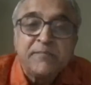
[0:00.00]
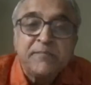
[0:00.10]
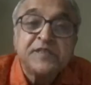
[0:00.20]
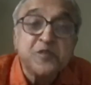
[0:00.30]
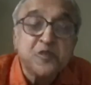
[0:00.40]
and
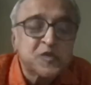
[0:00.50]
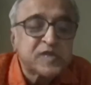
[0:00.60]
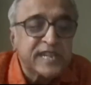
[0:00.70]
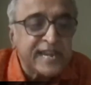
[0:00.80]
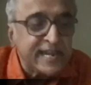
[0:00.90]

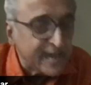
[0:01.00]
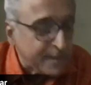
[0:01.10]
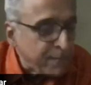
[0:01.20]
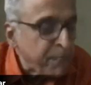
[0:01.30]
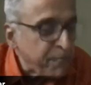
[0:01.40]
misused in
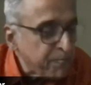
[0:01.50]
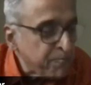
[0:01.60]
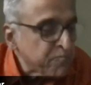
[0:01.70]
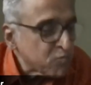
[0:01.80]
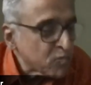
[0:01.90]
India.
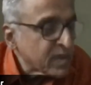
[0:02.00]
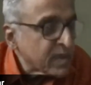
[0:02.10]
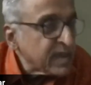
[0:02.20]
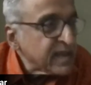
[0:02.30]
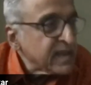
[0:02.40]

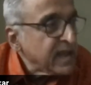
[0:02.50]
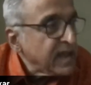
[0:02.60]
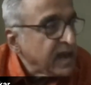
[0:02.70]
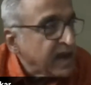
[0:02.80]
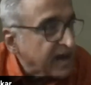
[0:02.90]
Okay.
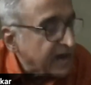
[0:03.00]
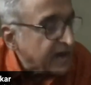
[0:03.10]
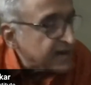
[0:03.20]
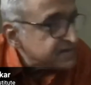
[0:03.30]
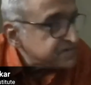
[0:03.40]
Hmm.
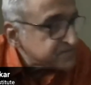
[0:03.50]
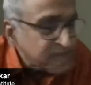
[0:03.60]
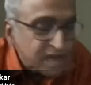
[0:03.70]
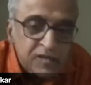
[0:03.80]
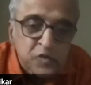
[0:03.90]
Uh,
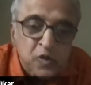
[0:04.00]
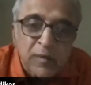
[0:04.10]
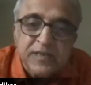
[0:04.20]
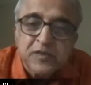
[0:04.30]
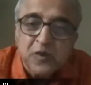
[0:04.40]
so
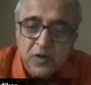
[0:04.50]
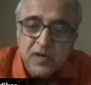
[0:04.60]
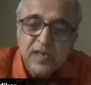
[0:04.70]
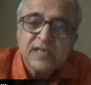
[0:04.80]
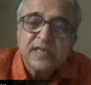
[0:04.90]
much
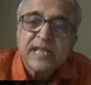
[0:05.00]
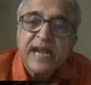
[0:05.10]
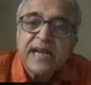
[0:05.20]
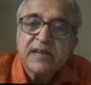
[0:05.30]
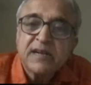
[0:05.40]
so
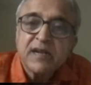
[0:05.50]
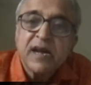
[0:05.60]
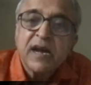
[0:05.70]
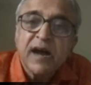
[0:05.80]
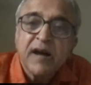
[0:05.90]
that
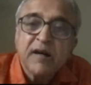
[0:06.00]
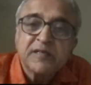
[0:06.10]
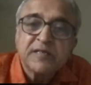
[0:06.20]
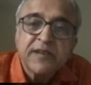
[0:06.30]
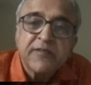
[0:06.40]
uh,
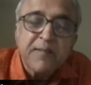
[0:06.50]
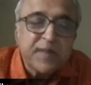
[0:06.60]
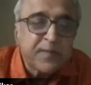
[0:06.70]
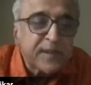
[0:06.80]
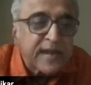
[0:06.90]
several
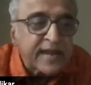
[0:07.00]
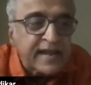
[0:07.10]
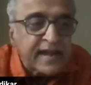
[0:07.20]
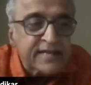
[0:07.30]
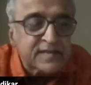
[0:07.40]
people
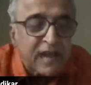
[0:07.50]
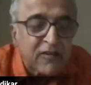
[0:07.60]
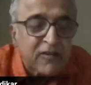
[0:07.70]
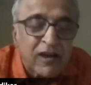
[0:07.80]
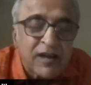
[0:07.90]
analyze, uh,
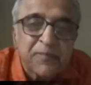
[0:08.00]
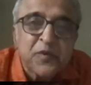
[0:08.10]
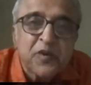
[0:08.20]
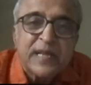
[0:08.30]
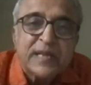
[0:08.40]
call
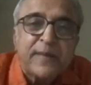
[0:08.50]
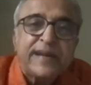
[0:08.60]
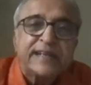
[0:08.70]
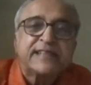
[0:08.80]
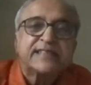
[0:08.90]
pure
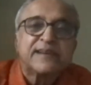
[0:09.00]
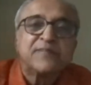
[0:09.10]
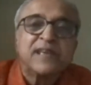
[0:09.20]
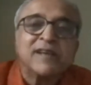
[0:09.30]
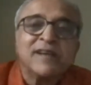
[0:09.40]
mathematics as
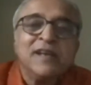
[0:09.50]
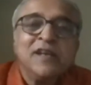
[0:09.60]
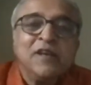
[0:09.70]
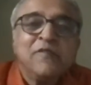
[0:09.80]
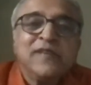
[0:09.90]
something
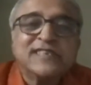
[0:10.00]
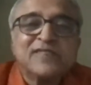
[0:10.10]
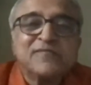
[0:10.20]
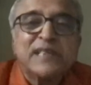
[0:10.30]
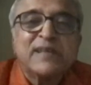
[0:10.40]
which
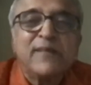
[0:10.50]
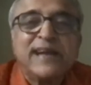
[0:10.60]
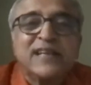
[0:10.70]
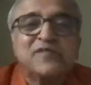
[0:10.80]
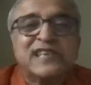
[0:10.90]
does
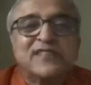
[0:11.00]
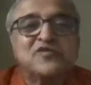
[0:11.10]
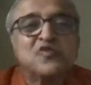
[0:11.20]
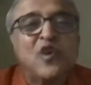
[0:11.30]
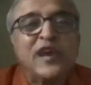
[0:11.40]
mathematics which has
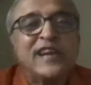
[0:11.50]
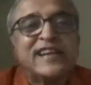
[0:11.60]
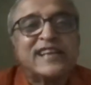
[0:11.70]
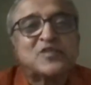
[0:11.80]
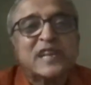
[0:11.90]
no
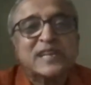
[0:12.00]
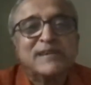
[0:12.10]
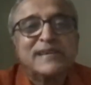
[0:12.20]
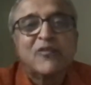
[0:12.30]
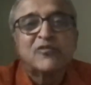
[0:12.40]
interest to
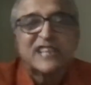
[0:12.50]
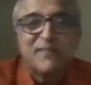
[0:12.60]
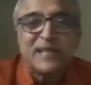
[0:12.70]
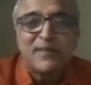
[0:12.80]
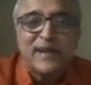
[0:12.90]
anybody
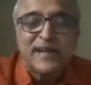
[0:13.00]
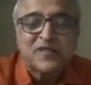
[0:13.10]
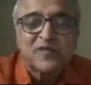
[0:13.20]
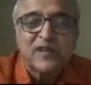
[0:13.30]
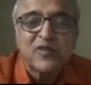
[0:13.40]
outside
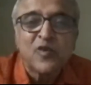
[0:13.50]
mathematics world,